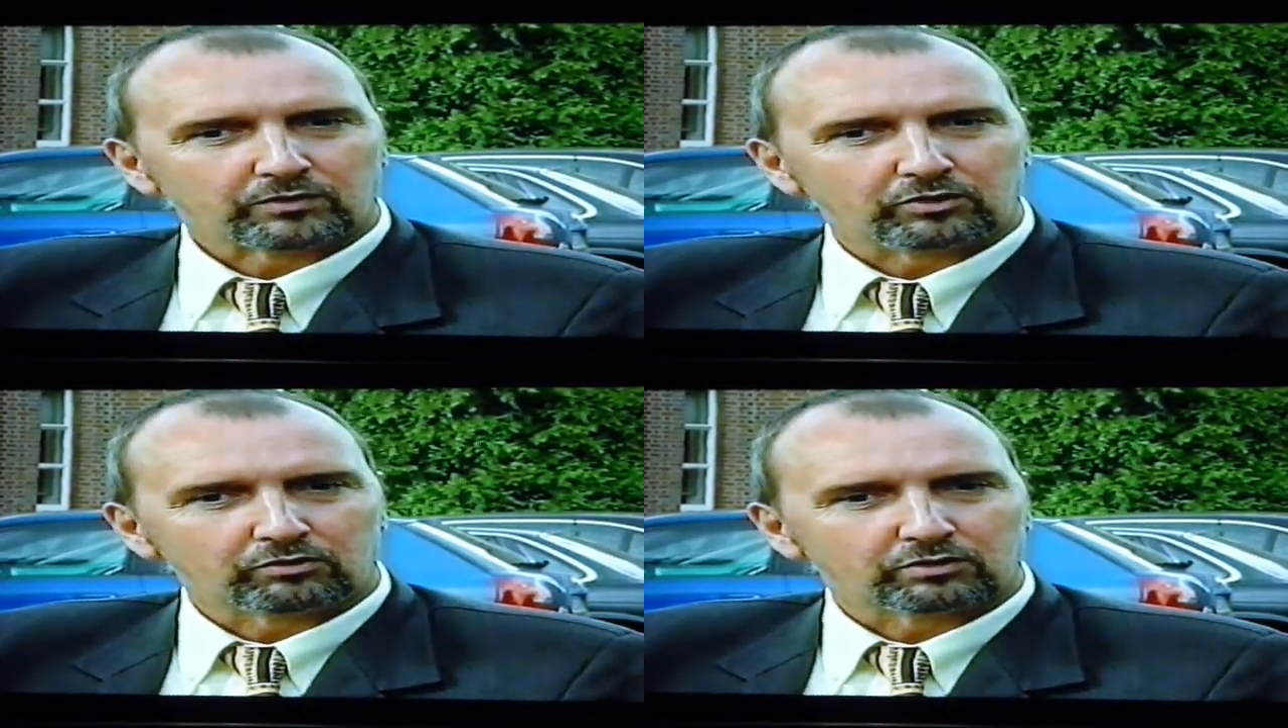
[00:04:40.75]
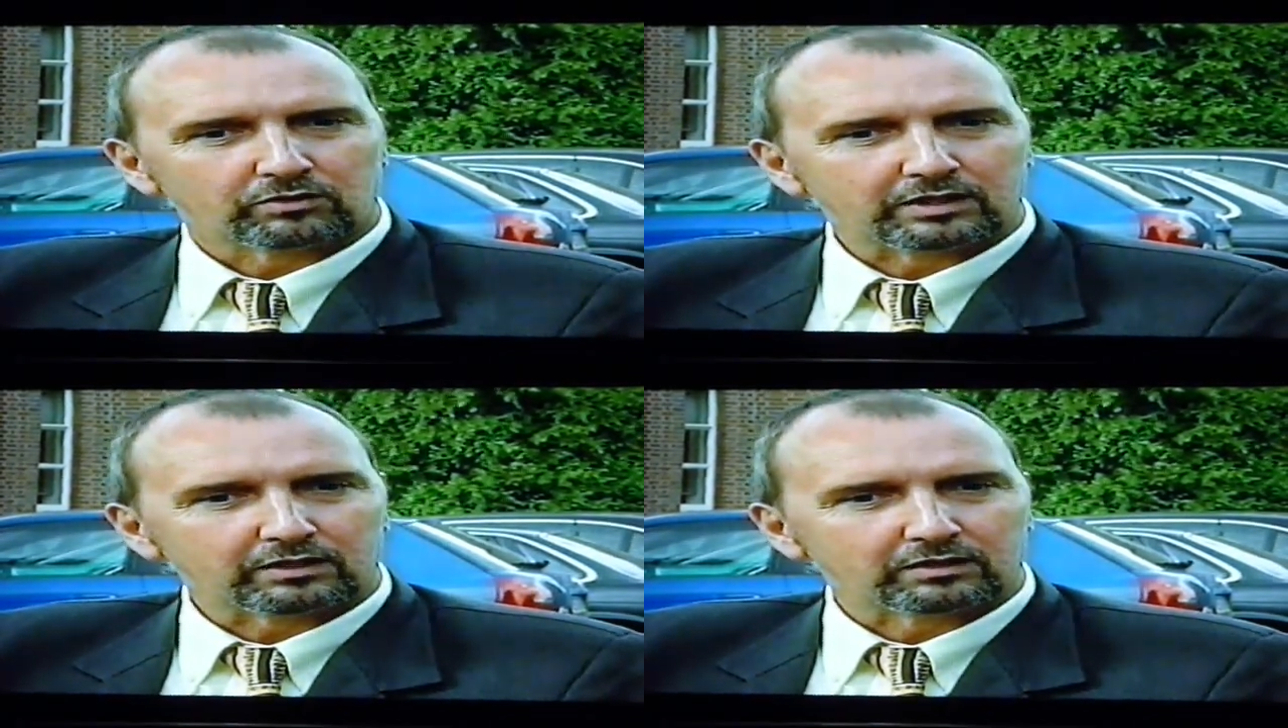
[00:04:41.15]
You can
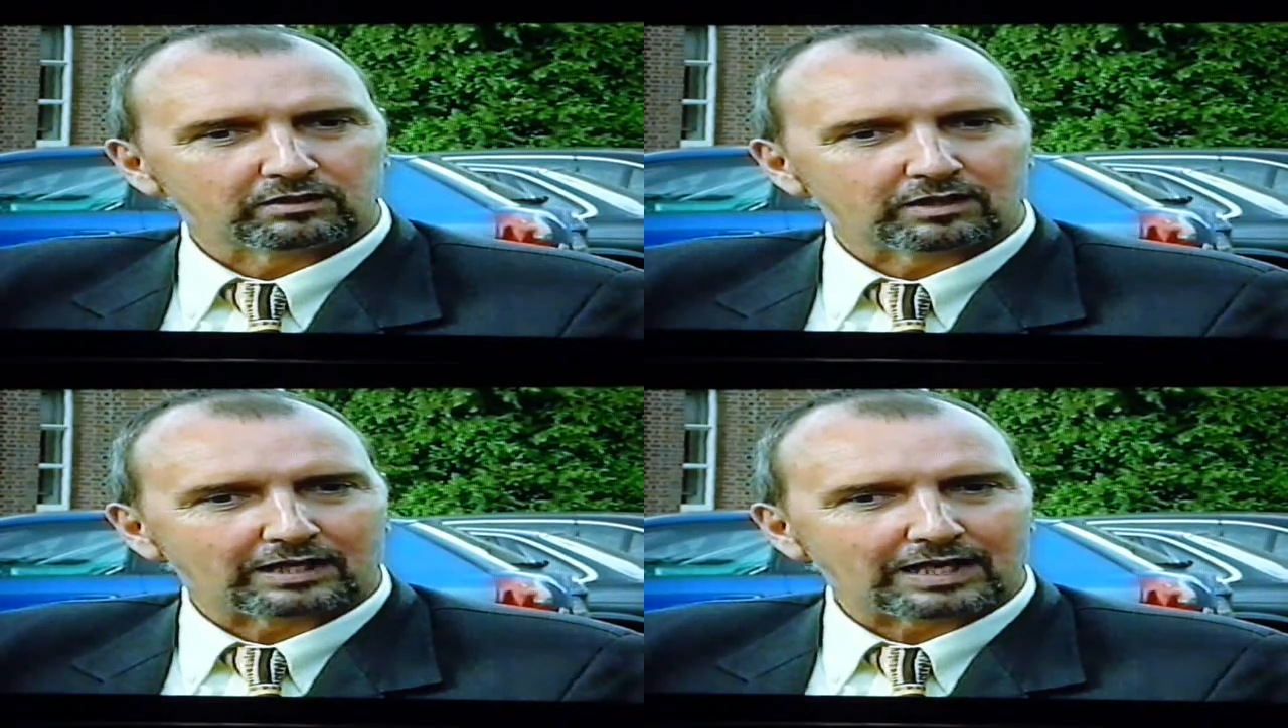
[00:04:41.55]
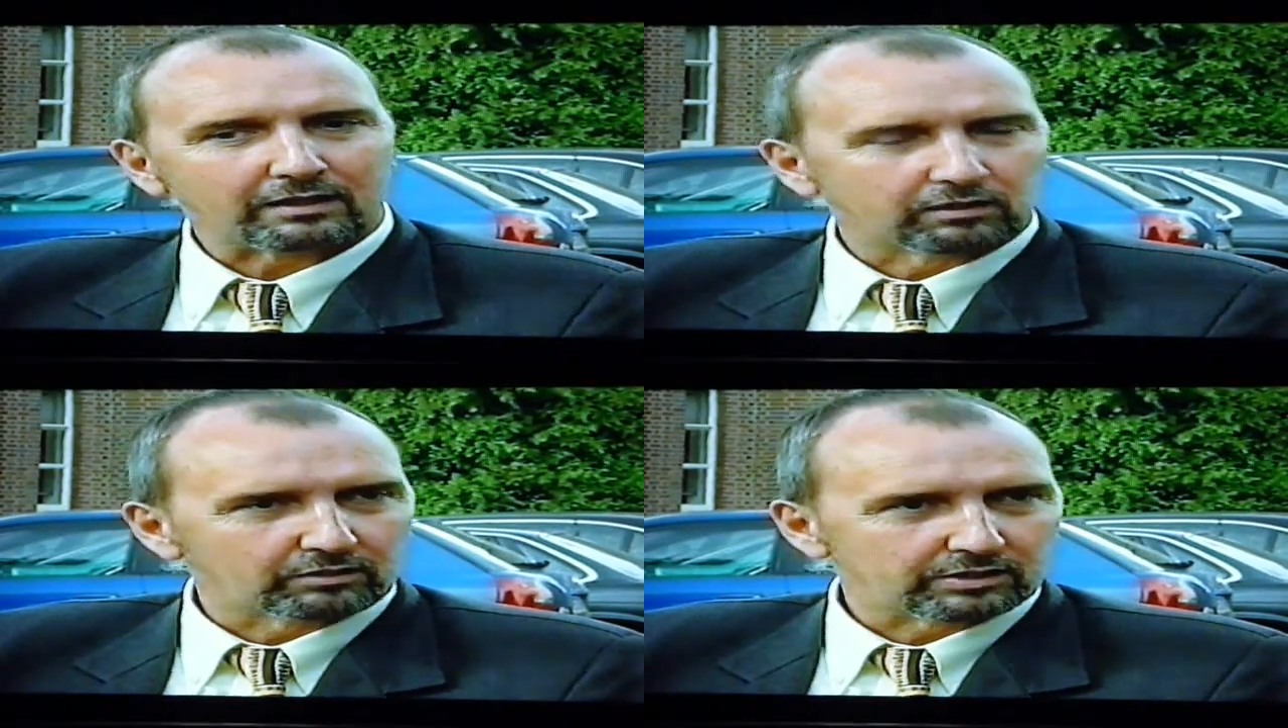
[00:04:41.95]
then
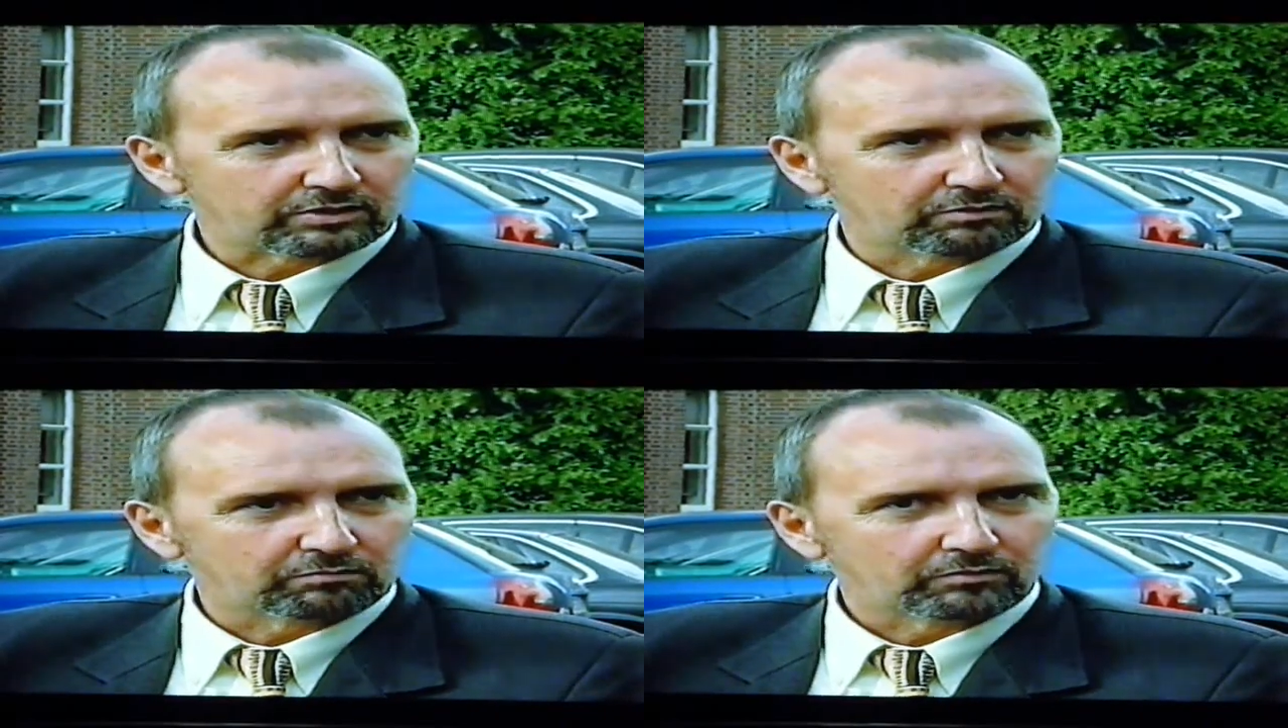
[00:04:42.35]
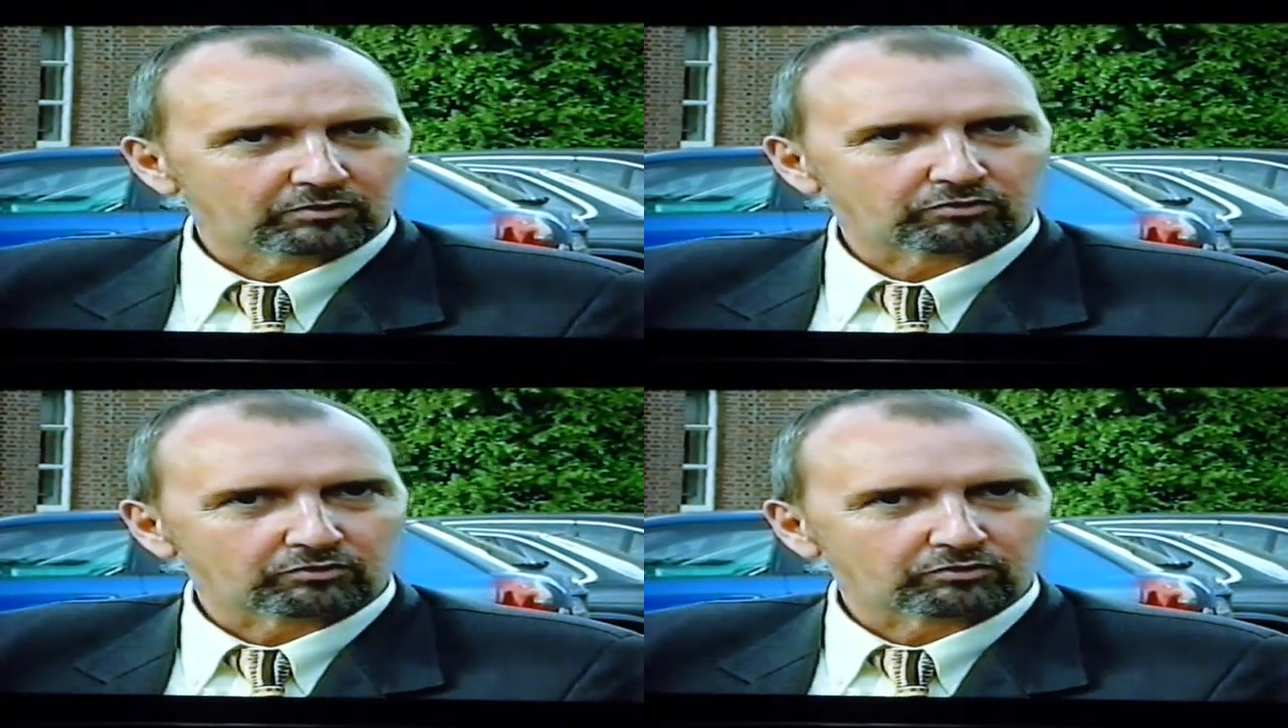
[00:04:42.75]
analyse them